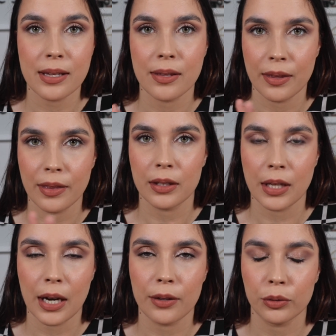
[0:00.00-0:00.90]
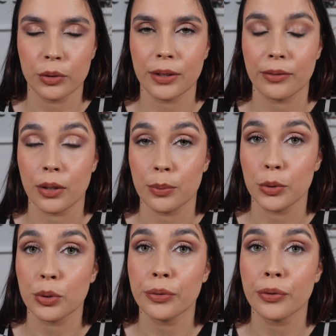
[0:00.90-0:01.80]
I think that they are looking very
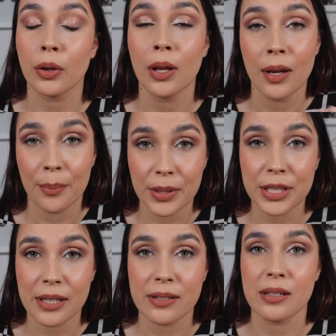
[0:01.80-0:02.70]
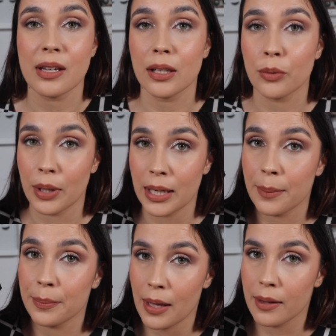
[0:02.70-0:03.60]
beautiful. But yesterday, when I
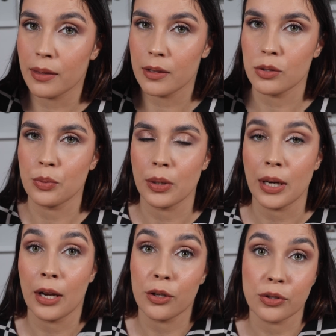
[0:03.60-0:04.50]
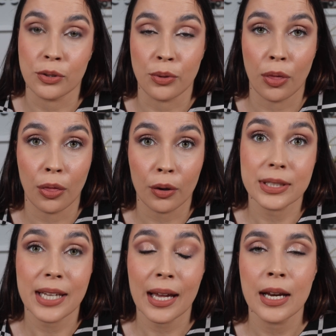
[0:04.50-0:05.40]
applied this one, I also
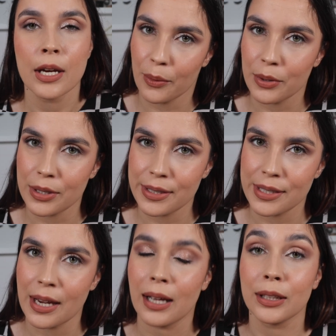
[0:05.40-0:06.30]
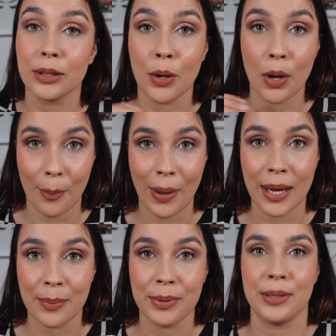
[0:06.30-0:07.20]
thought that. I wanna tell you my
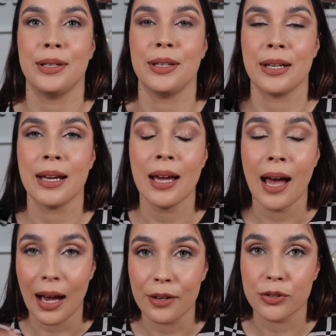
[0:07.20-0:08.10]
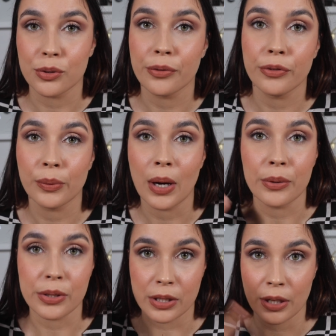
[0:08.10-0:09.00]
opinion after a few
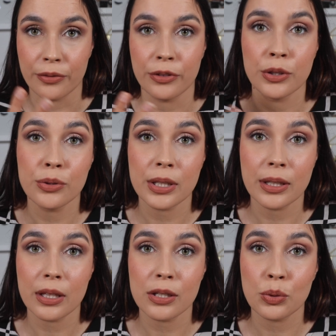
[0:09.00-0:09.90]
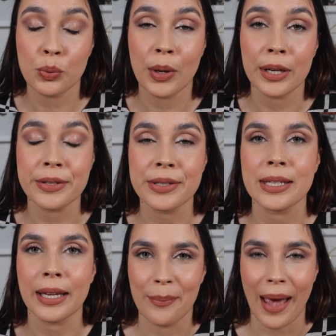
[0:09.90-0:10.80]
hours of using this one.
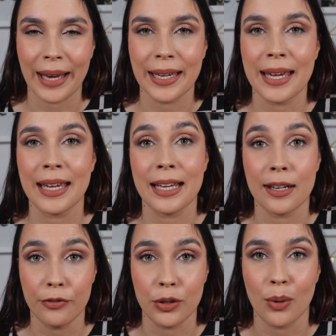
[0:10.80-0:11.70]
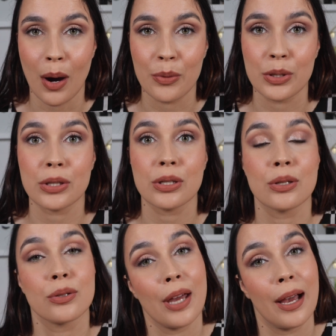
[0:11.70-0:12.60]
Come back in a few hours
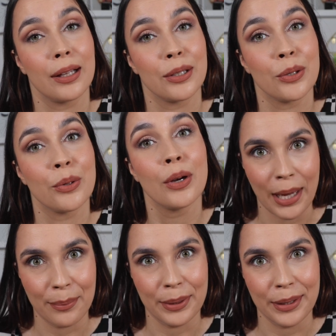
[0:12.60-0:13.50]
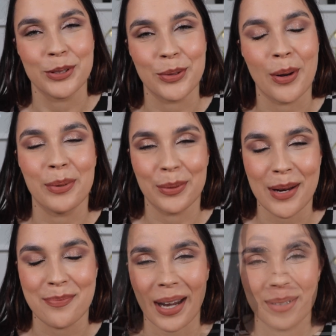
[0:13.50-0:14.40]
to tell you my opinion. So I'll be
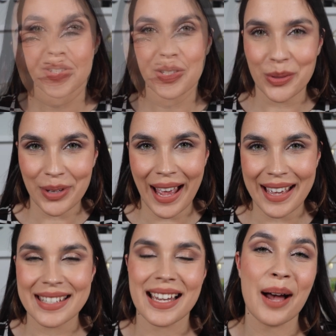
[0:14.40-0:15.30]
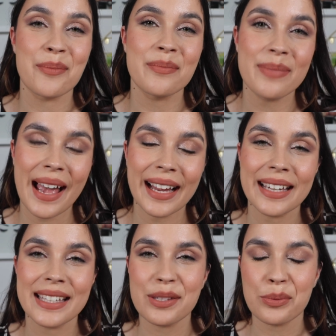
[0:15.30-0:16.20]
right back. So guys, I'm
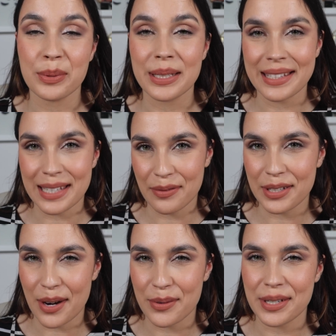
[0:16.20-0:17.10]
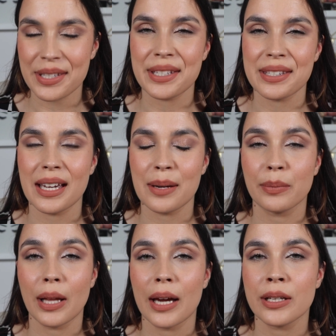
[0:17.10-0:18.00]
back. It's been 7 hours since I
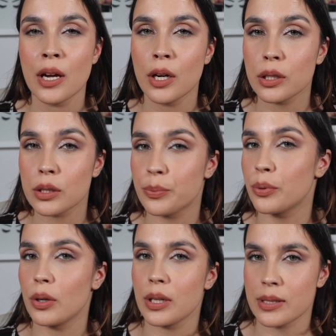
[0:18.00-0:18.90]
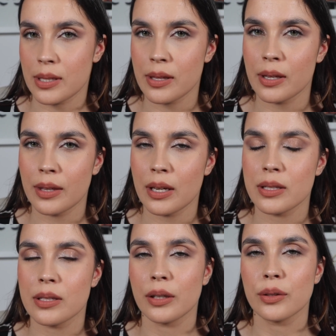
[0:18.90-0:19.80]
applied the products. I think that
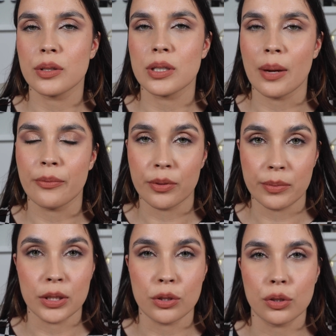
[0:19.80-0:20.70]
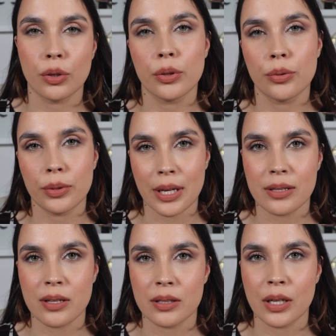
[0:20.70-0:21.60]
it's a good time for me to show you.
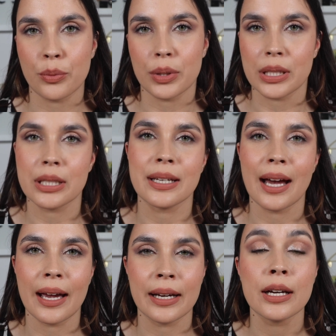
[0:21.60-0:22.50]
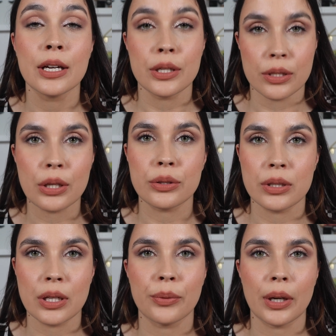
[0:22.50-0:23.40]
Yesterday we did 9, so
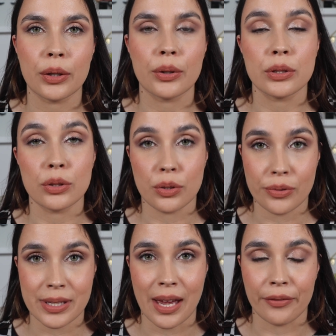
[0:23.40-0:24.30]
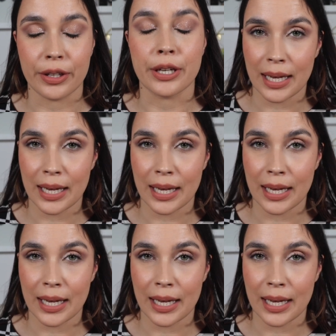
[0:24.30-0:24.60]
today we are going to do 7.